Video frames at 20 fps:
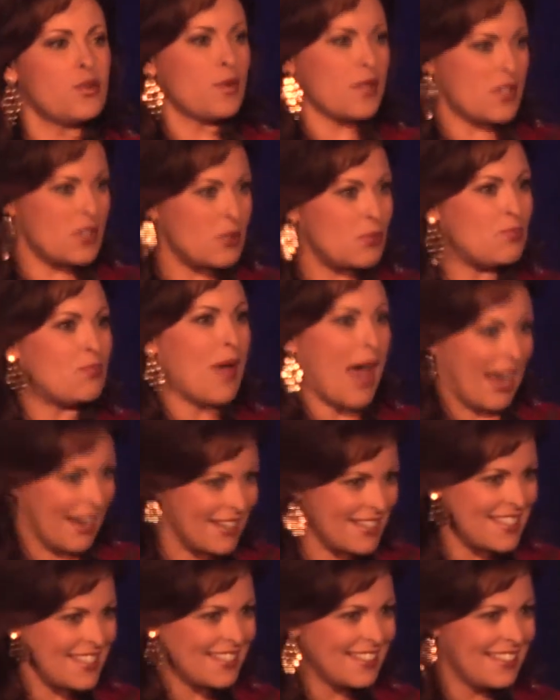to
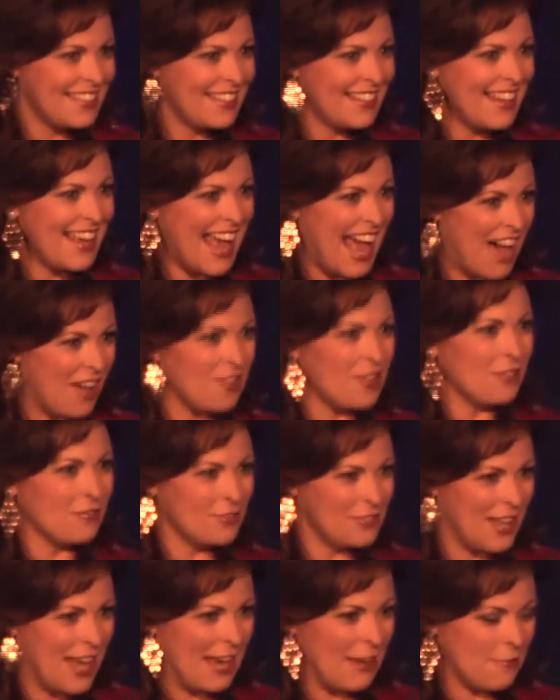expect out of
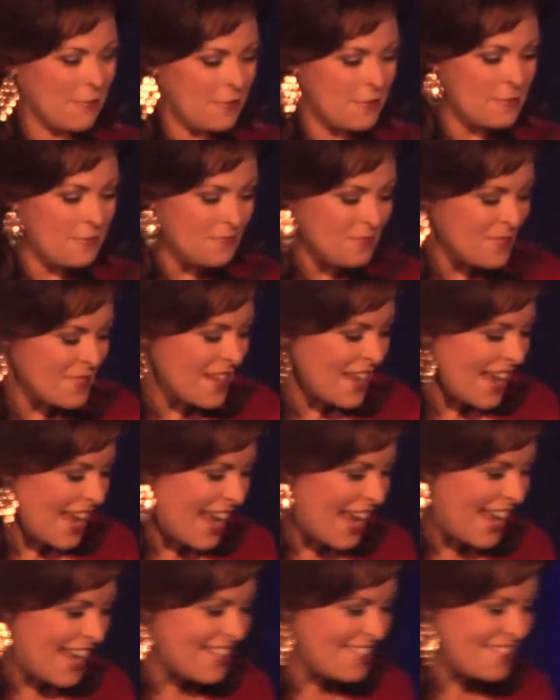life.
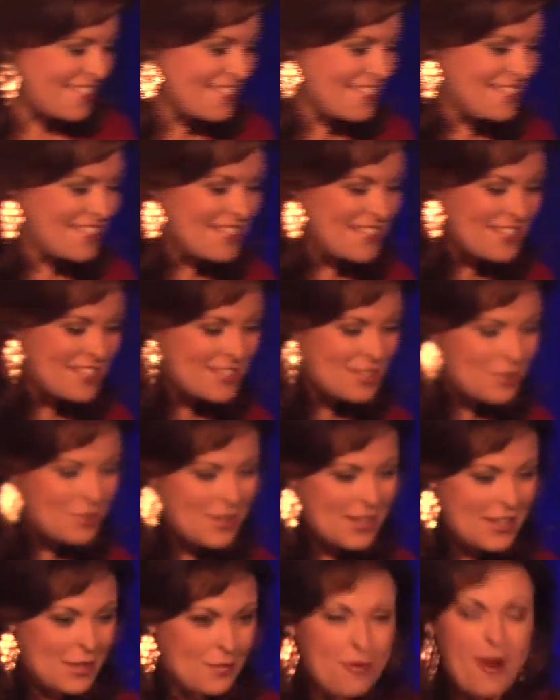And so
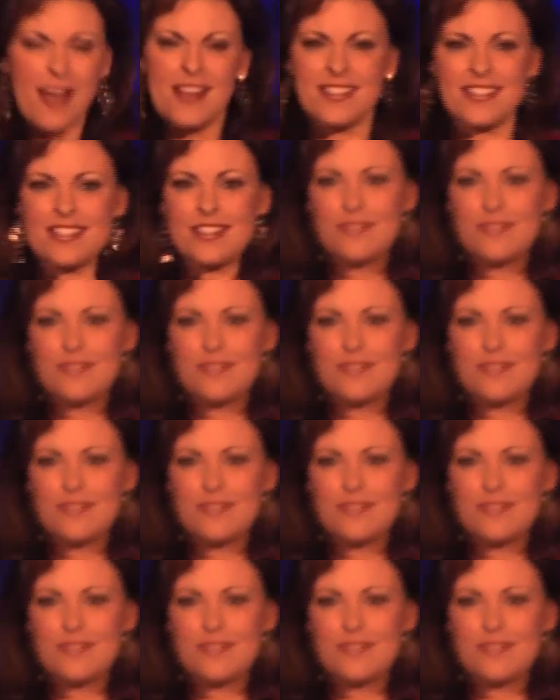in the process